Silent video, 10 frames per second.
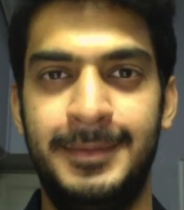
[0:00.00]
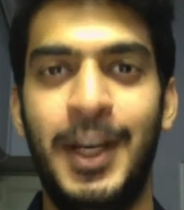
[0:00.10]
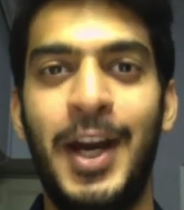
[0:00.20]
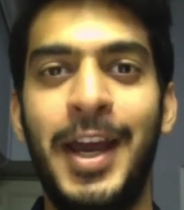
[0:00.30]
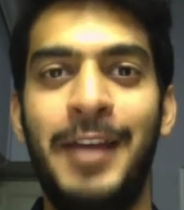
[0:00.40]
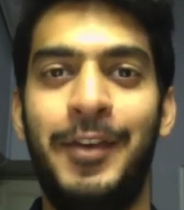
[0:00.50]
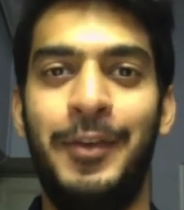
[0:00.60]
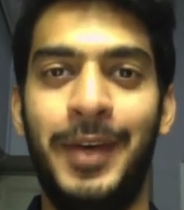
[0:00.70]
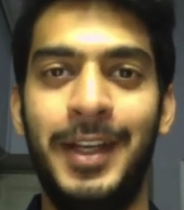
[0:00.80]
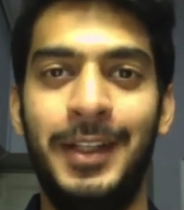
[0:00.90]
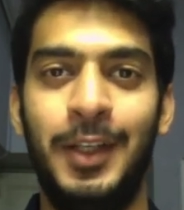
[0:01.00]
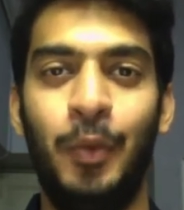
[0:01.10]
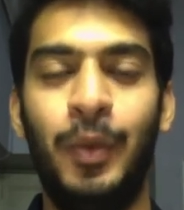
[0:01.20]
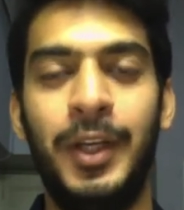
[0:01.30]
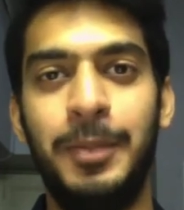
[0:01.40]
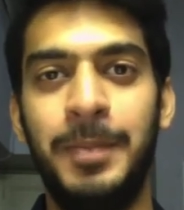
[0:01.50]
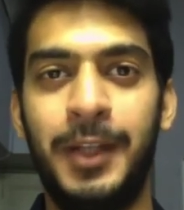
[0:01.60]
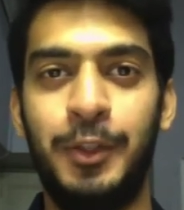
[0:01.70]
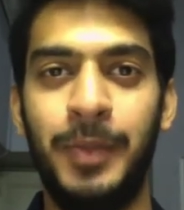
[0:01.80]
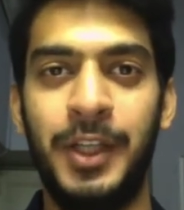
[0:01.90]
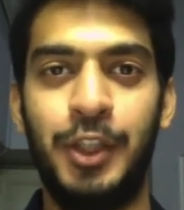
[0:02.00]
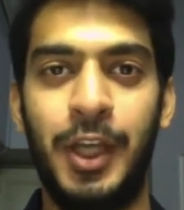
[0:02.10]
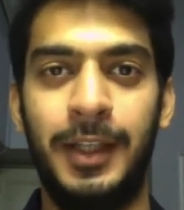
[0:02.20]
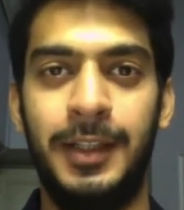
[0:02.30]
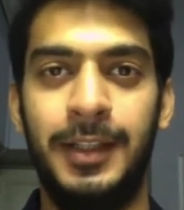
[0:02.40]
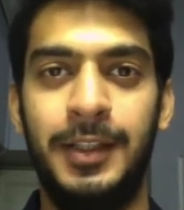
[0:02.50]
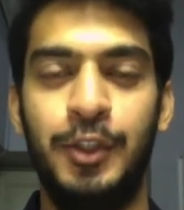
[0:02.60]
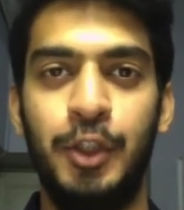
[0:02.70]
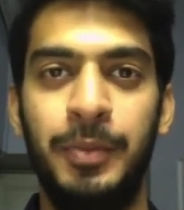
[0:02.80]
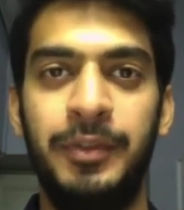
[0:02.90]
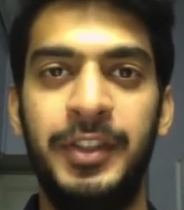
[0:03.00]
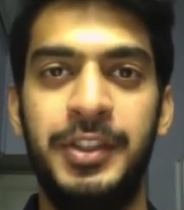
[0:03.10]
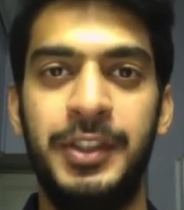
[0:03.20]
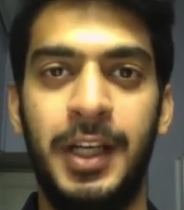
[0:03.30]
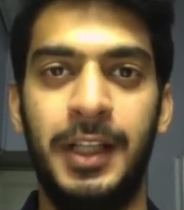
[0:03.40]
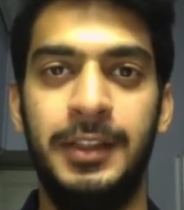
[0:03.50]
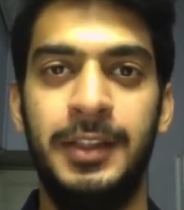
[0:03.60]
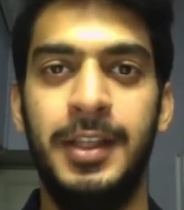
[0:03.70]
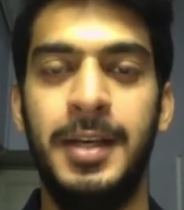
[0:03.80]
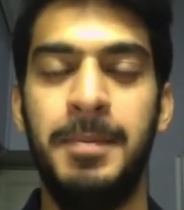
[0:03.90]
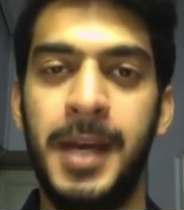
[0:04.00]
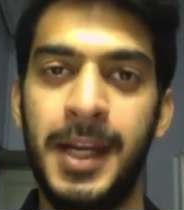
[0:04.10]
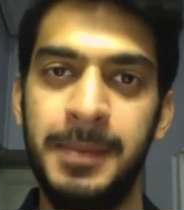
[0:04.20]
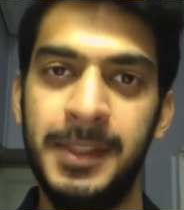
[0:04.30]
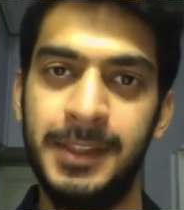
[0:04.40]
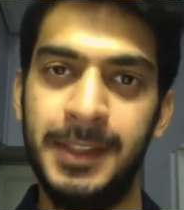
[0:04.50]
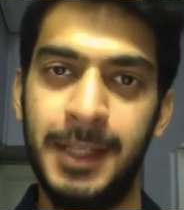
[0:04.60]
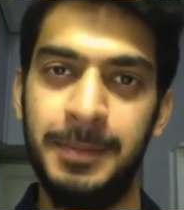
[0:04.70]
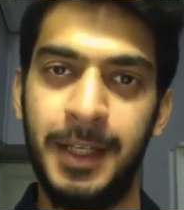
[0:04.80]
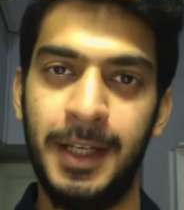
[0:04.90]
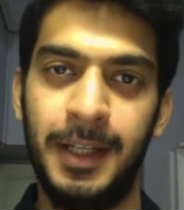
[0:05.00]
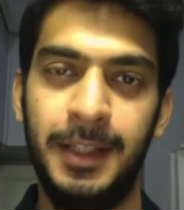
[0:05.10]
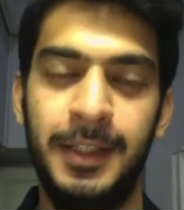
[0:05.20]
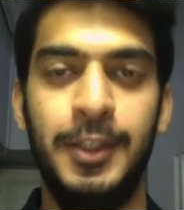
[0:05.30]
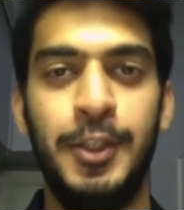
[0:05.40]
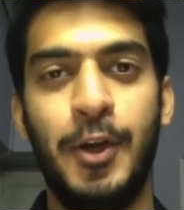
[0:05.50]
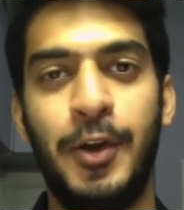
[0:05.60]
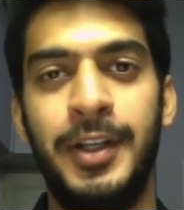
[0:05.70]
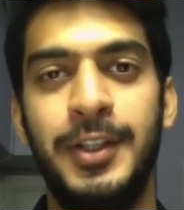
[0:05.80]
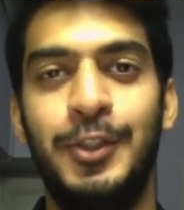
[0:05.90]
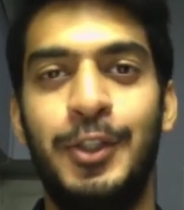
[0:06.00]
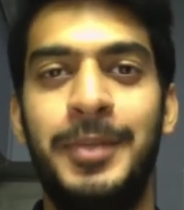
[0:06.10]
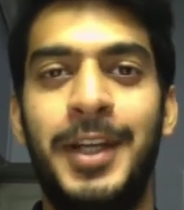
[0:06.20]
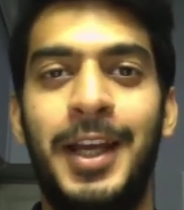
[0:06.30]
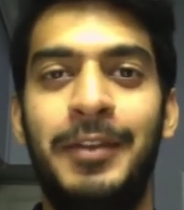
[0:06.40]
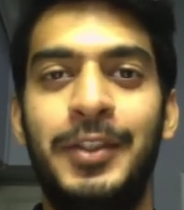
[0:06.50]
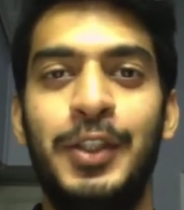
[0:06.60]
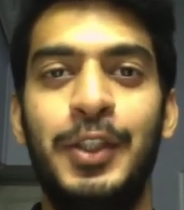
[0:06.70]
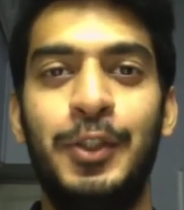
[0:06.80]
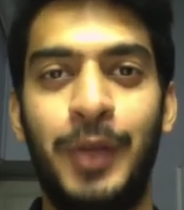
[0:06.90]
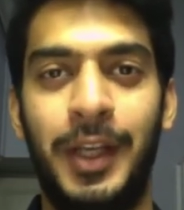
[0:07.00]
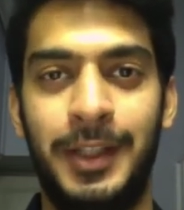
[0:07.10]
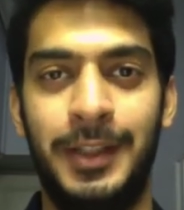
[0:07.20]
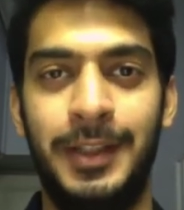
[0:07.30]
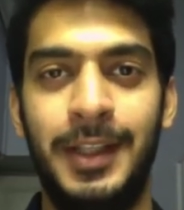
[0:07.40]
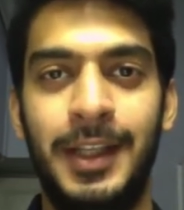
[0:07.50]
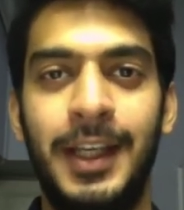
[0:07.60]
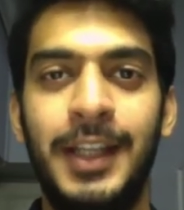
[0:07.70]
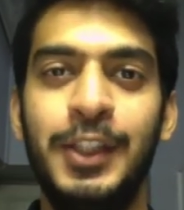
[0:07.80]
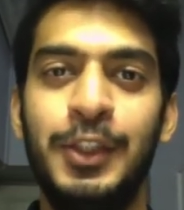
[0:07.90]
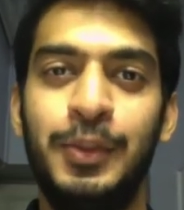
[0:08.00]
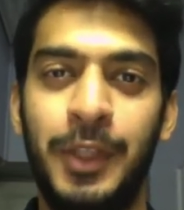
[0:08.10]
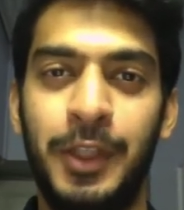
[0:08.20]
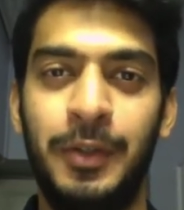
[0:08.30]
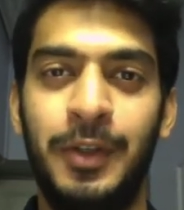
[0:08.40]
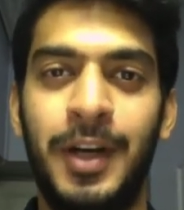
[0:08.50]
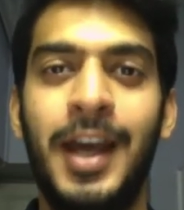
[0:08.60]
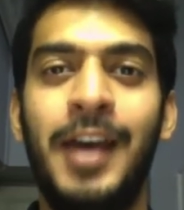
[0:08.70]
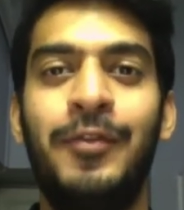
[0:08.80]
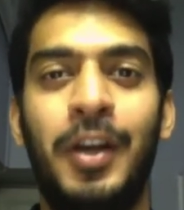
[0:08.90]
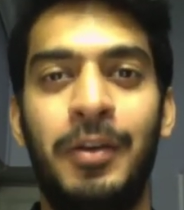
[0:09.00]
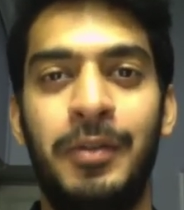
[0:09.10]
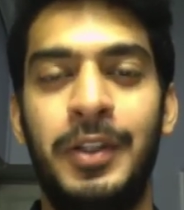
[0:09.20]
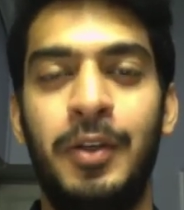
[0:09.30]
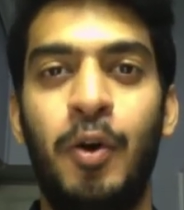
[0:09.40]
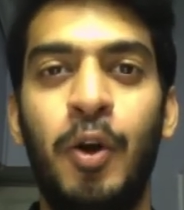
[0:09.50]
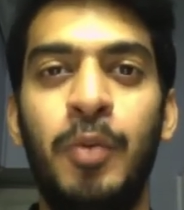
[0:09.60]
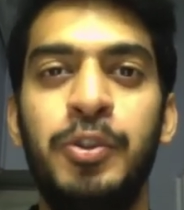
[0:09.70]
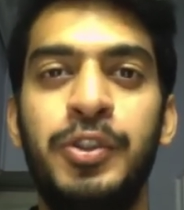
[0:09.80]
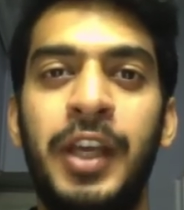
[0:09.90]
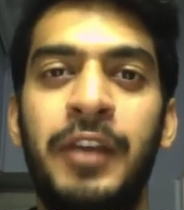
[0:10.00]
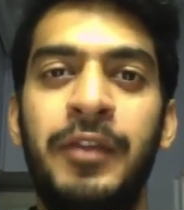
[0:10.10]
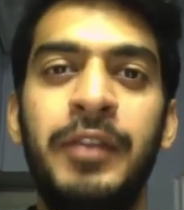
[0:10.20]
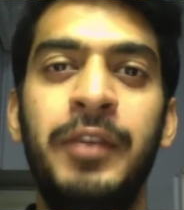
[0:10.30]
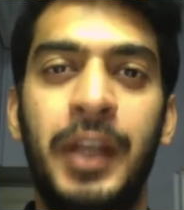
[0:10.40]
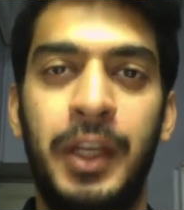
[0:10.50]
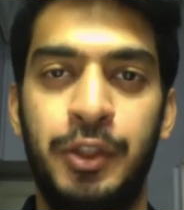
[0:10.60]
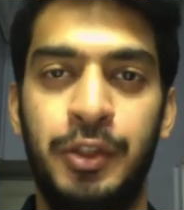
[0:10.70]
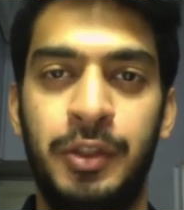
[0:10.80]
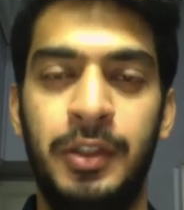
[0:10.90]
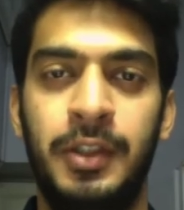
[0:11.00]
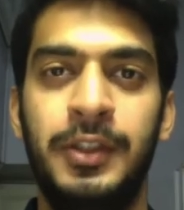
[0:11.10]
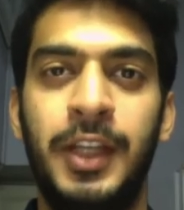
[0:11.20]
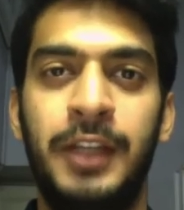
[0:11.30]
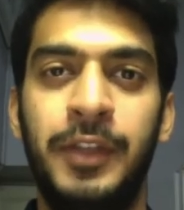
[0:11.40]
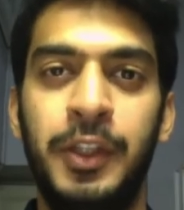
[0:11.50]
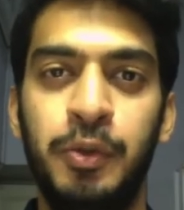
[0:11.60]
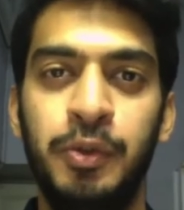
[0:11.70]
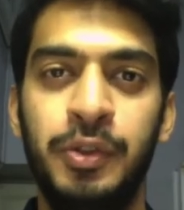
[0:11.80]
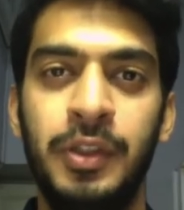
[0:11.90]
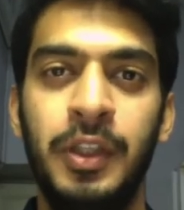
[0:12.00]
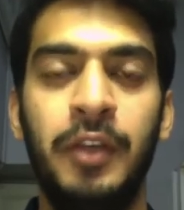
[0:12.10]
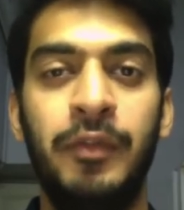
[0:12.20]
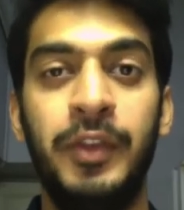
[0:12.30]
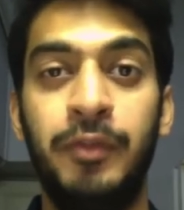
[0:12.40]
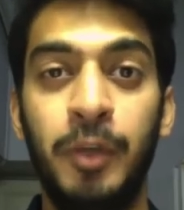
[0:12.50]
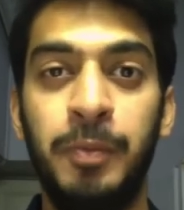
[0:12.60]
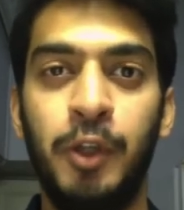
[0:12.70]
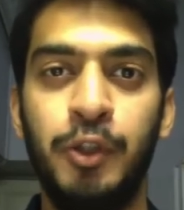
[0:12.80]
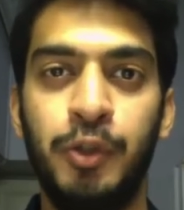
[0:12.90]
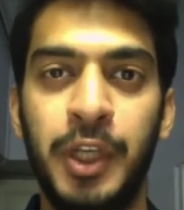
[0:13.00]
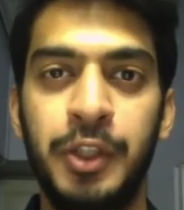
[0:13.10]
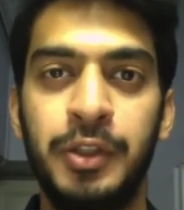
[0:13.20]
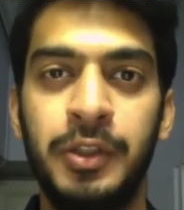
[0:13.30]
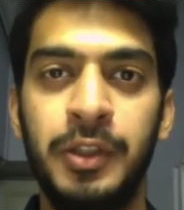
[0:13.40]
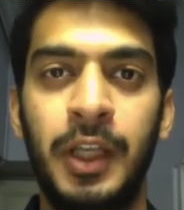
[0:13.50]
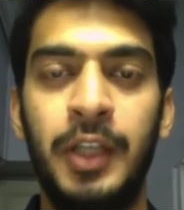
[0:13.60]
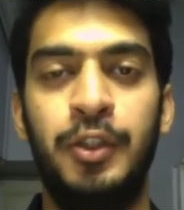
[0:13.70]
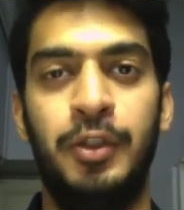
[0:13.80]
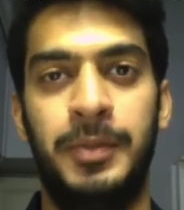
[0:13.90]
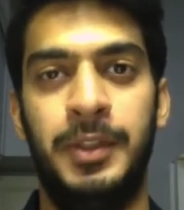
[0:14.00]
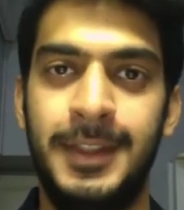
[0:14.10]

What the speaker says: Hi everyone, welcome back to my channel, German with Siddhant. My name is Siddhant Miglani, your German language trainer. In this video, I have covered almost every variation that we use with verb conjugation in German.